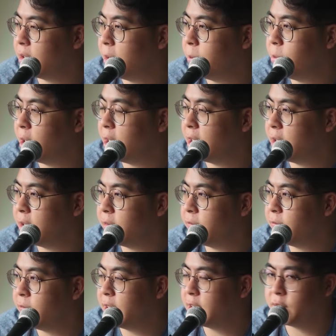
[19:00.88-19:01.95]
umbrella
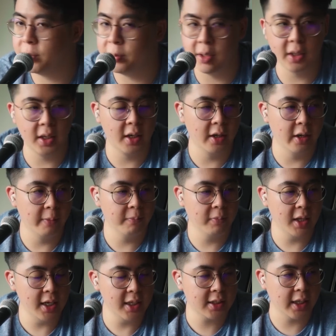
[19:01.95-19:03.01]
fits for me.
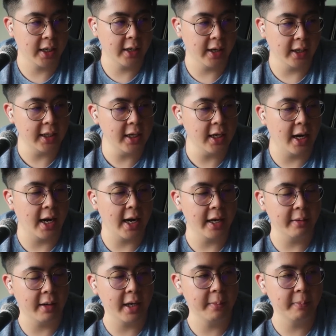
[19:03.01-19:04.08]
Things like, I think
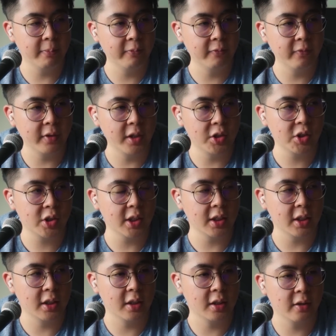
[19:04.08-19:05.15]
I'm
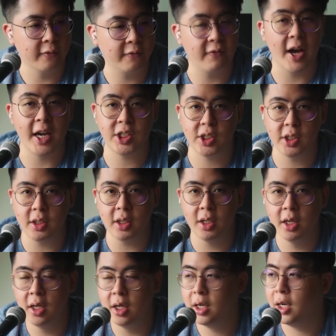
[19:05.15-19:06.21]
interested in fashion.
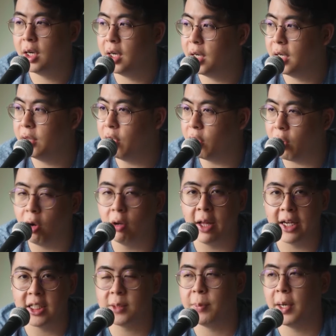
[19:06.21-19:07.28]
Not all
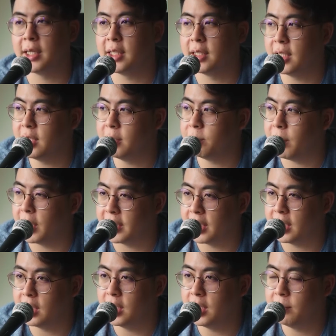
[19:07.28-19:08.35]
aspects. I think
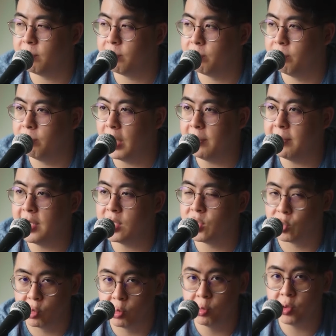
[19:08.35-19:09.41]
particularly maybe
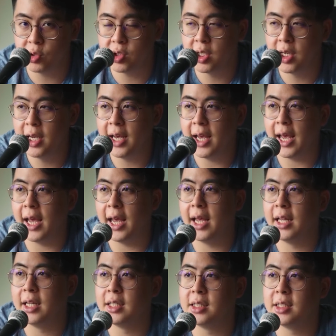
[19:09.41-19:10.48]
shoes
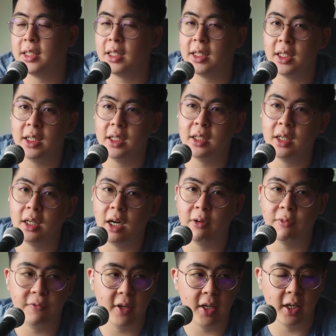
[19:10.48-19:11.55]
and certain
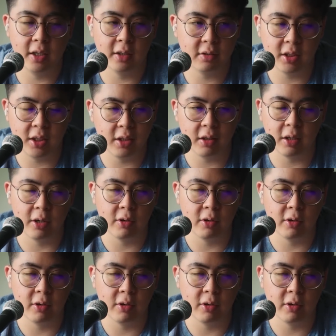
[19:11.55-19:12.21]
outfit, certain